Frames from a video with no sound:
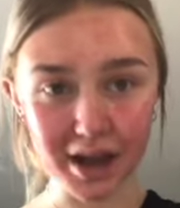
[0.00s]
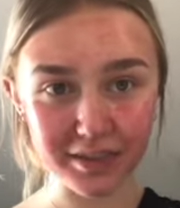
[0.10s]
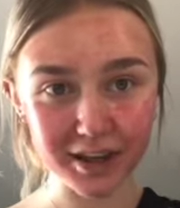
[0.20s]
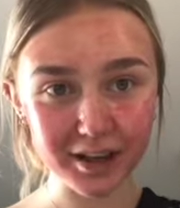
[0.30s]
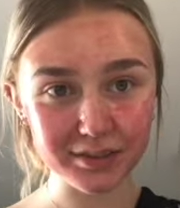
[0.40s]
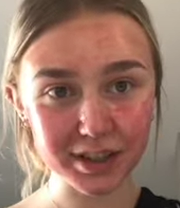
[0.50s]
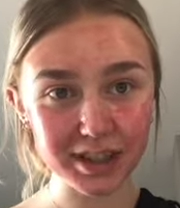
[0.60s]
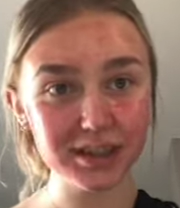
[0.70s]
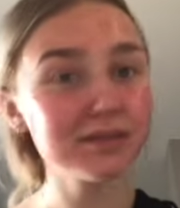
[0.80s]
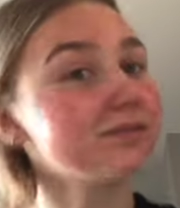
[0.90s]
I think I've done
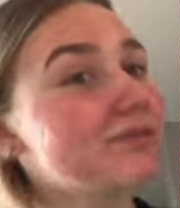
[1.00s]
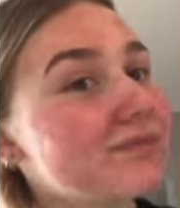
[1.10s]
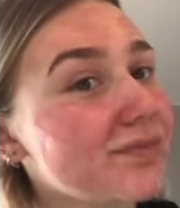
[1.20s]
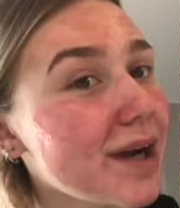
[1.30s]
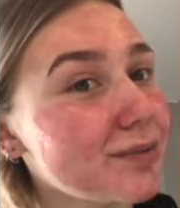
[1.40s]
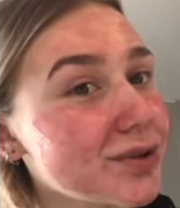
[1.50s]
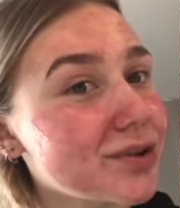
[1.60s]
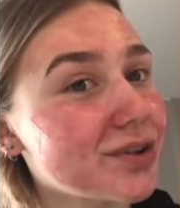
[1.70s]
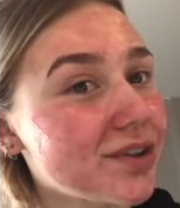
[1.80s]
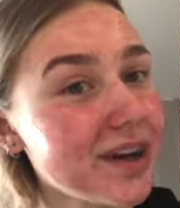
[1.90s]
it. I'm not
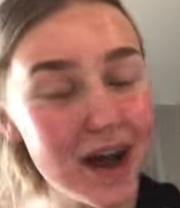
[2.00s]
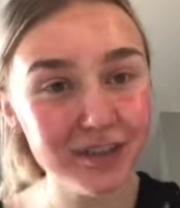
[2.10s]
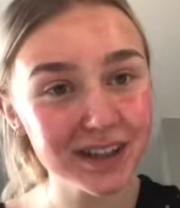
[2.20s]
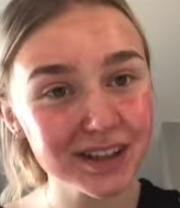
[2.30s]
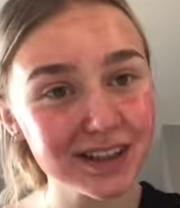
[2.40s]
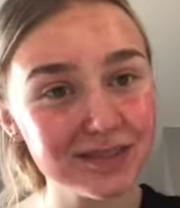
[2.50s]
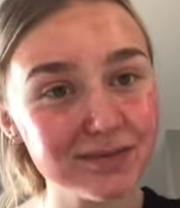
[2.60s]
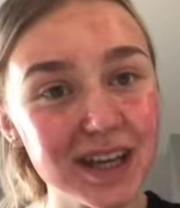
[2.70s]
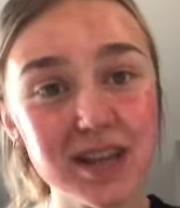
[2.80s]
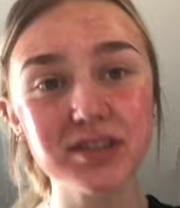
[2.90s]
sure. Have I done it?
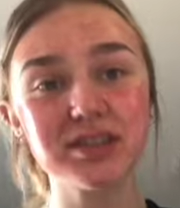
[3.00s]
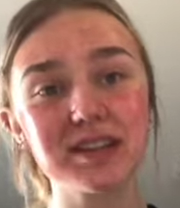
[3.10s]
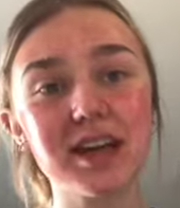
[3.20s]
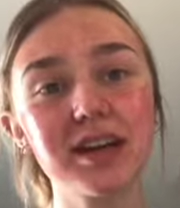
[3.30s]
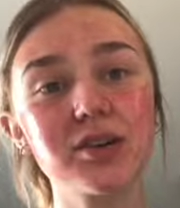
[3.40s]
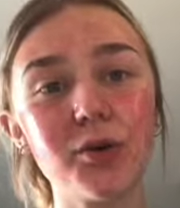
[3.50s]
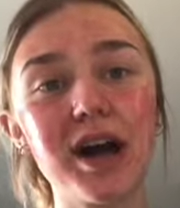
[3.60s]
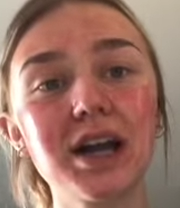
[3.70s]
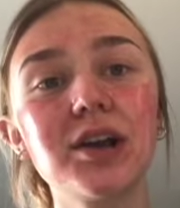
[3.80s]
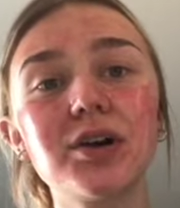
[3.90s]
It's stinging
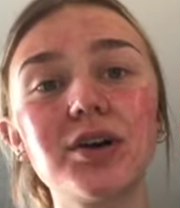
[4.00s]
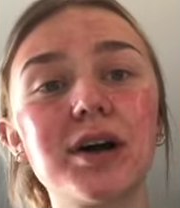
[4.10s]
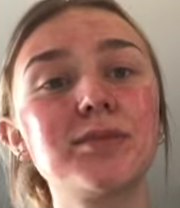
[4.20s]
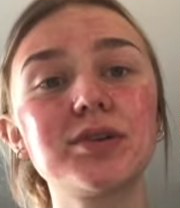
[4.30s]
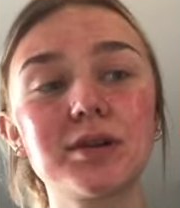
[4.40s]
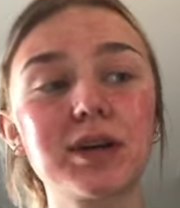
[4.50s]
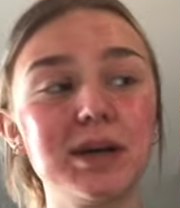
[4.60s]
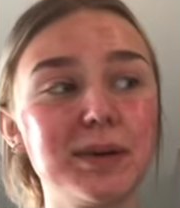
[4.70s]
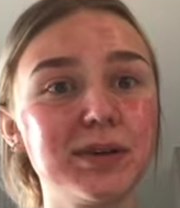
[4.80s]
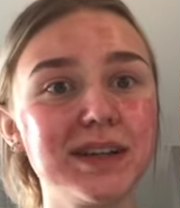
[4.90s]
quite a lot, I'm, I'm going to
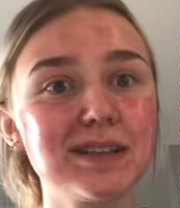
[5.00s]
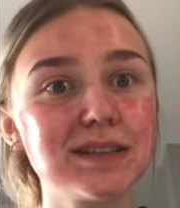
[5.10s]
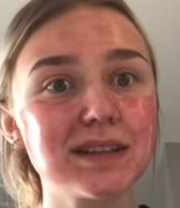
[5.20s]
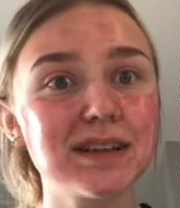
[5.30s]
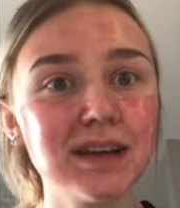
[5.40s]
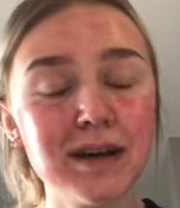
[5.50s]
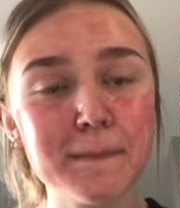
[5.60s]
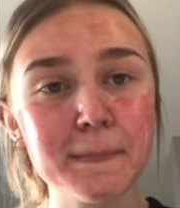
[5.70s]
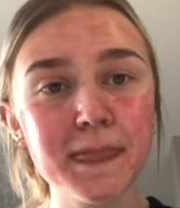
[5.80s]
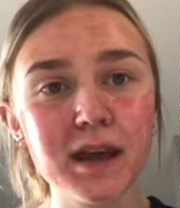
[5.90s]
be honest.
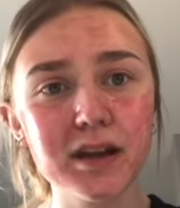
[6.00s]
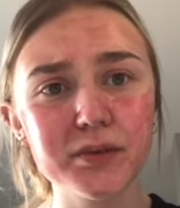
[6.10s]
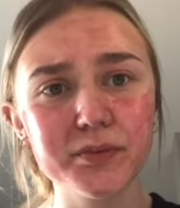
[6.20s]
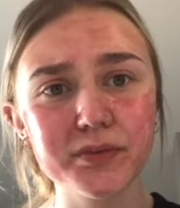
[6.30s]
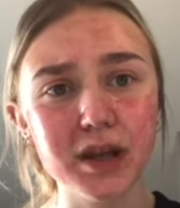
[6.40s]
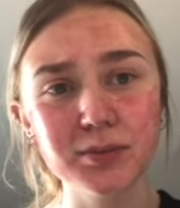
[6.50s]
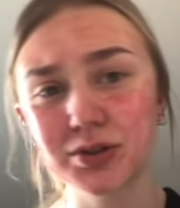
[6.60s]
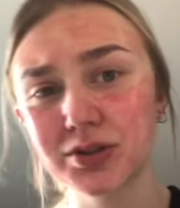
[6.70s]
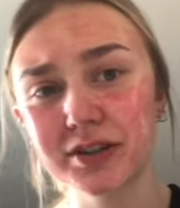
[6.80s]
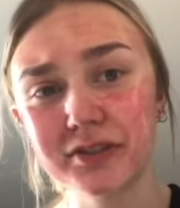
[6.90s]
Um, I'm not
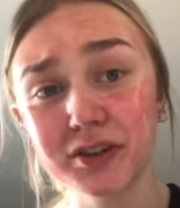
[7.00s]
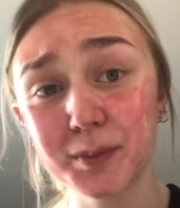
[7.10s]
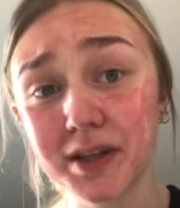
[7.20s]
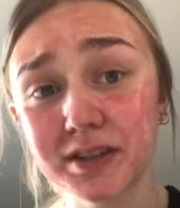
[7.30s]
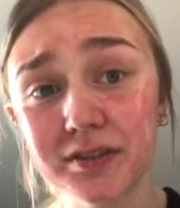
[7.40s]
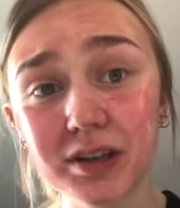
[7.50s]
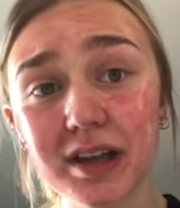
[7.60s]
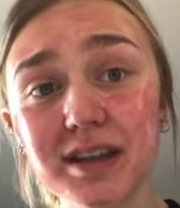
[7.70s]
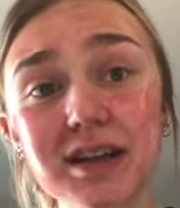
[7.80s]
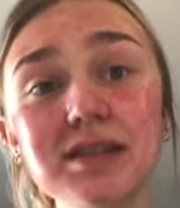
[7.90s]
sure if it's supposed to feel
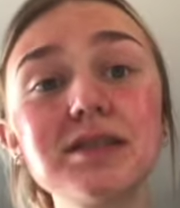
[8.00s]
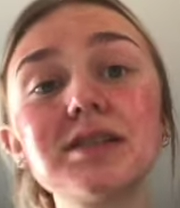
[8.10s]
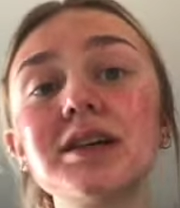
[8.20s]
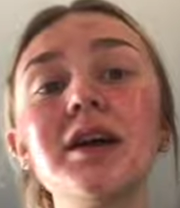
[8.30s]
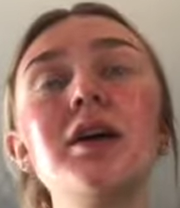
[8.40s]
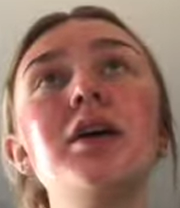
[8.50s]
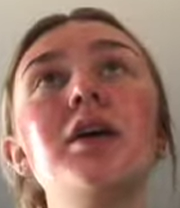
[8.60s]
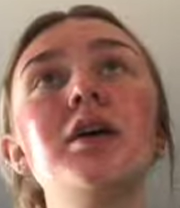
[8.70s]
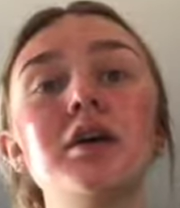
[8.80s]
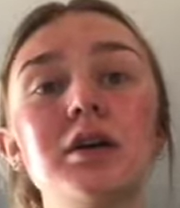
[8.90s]
like this.
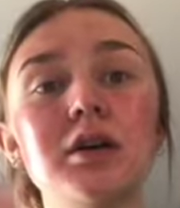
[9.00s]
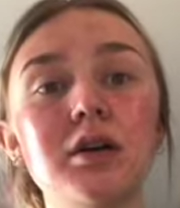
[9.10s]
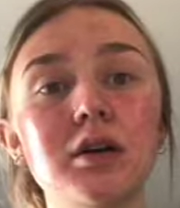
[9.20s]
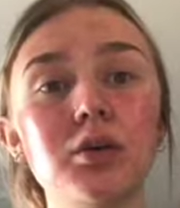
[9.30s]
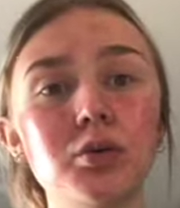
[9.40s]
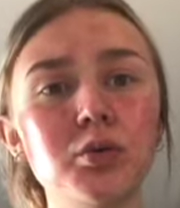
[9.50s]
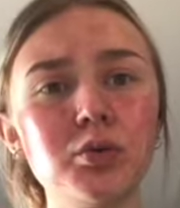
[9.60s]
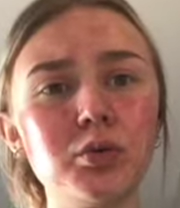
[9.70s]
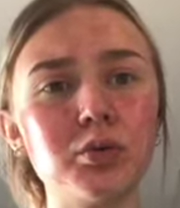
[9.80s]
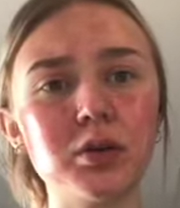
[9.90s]

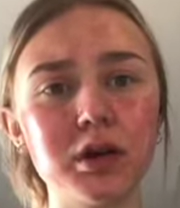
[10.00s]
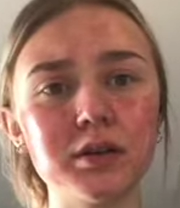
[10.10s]
Ooh.